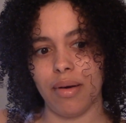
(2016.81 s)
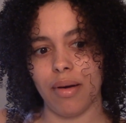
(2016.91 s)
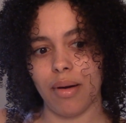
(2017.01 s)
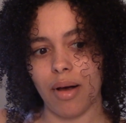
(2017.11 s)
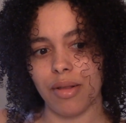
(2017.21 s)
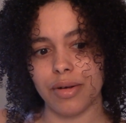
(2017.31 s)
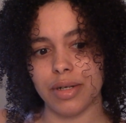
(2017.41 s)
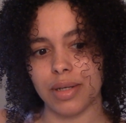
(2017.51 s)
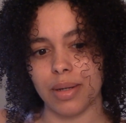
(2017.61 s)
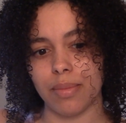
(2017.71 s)

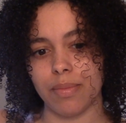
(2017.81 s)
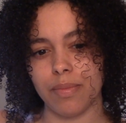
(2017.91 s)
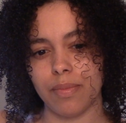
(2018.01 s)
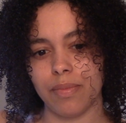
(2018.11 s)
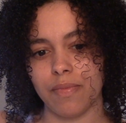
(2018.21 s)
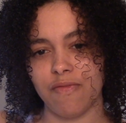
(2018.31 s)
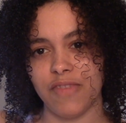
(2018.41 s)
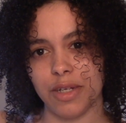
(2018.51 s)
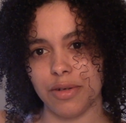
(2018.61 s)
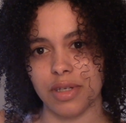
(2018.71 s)
colorism,
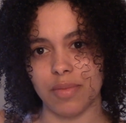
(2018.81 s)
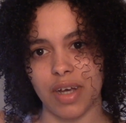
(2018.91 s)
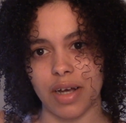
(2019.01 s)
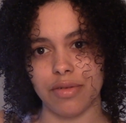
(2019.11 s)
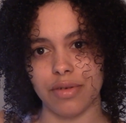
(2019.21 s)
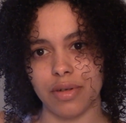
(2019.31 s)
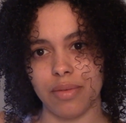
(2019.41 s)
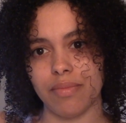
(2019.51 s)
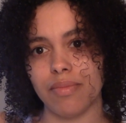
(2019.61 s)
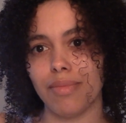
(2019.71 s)
featurism, texturism,
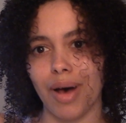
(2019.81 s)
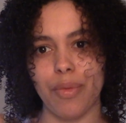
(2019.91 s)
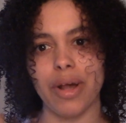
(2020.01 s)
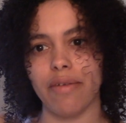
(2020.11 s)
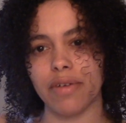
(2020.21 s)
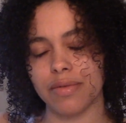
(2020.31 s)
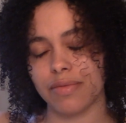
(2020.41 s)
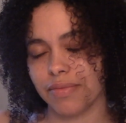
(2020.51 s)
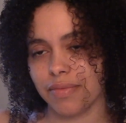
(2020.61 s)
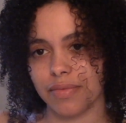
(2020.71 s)
but whatever.
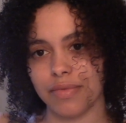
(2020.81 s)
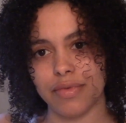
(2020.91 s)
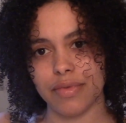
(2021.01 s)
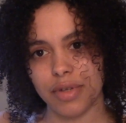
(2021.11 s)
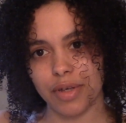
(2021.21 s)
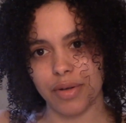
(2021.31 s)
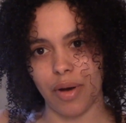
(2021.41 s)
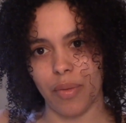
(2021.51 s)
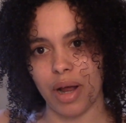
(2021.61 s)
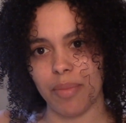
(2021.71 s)
You
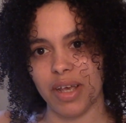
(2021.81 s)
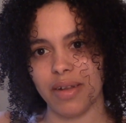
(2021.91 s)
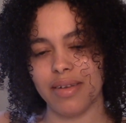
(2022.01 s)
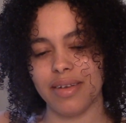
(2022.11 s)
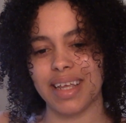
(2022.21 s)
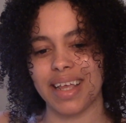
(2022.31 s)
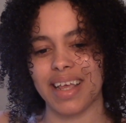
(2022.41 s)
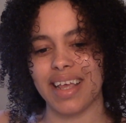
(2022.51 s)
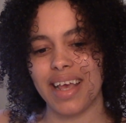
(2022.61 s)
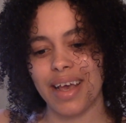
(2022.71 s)
know what I mean.
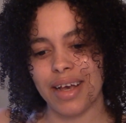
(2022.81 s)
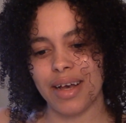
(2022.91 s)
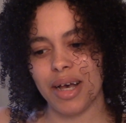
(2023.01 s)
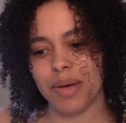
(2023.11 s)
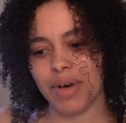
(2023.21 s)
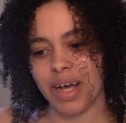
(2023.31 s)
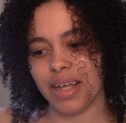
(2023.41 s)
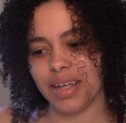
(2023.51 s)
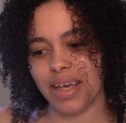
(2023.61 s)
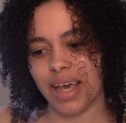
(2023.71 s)

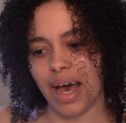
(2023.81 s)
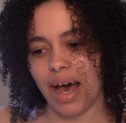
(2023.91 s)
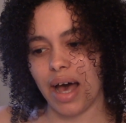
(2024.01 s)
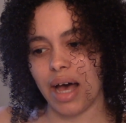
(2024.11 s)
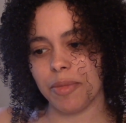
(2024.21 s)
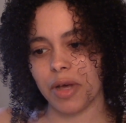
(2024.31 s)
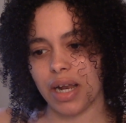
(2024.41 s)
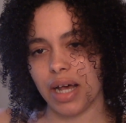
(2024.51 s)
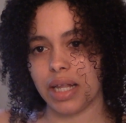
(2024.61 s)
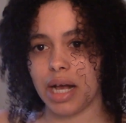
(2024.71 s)
But yeah, I'm
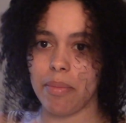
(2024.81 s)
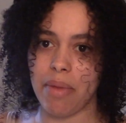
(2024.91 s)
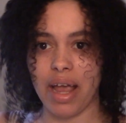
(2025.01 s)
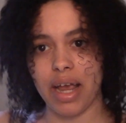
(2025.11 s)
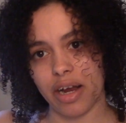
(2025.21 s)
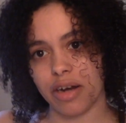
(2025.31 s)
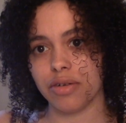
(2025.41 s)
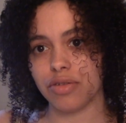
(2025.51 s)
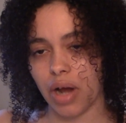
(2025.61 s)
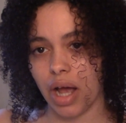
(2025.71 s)
gonna let my
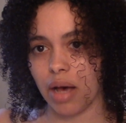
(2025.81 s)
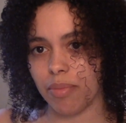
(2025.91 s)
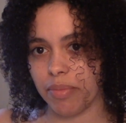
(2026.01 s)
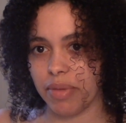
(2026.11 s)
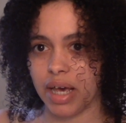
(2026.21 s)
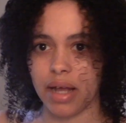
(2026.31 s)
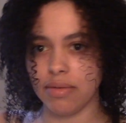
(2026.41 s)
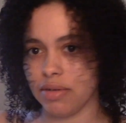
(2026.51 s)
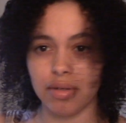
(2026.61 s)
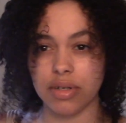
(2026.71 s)
hair dry up a bit
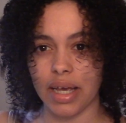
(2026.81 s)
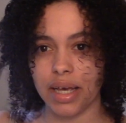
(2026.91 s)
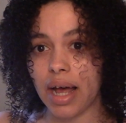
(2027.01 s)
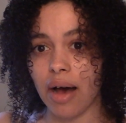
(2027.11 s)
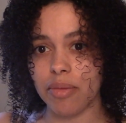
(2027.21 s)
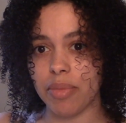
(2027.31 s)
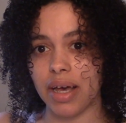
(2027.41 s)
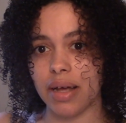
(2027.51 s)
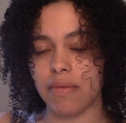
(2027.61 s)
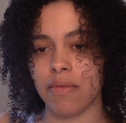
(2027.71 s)
and just shake it out a bit